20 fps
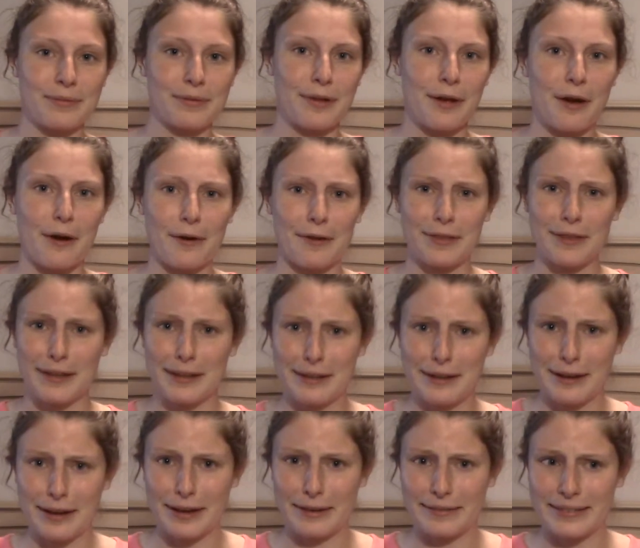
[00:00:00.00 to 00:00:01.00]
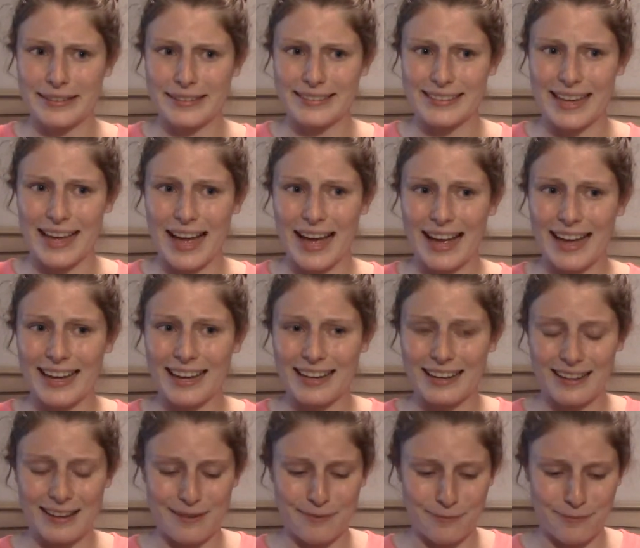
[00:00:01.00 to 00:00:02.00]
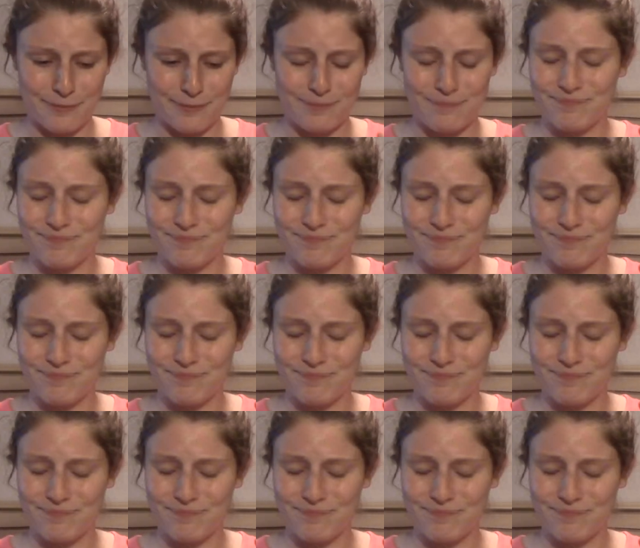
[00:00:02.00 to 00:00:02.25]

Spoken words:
So thank God, because I am,